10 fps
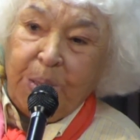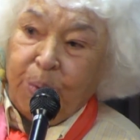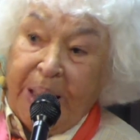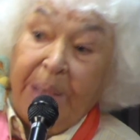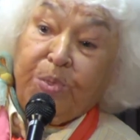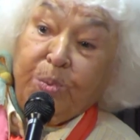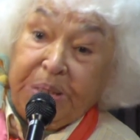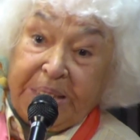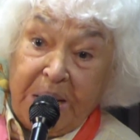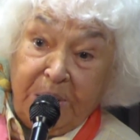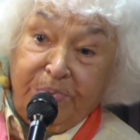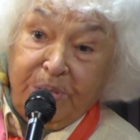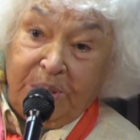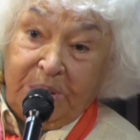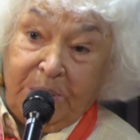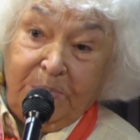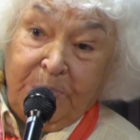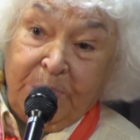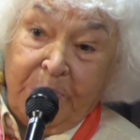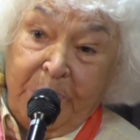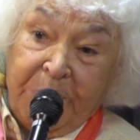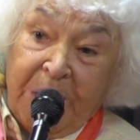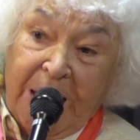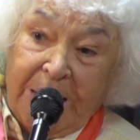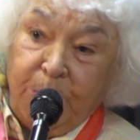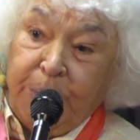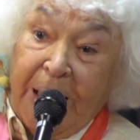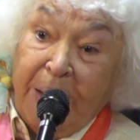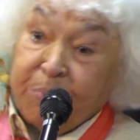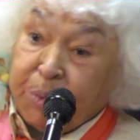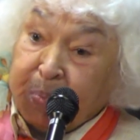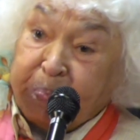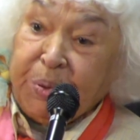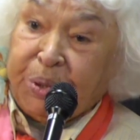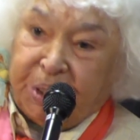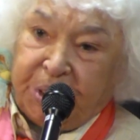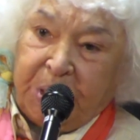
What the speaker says: have to be careful. And we have to push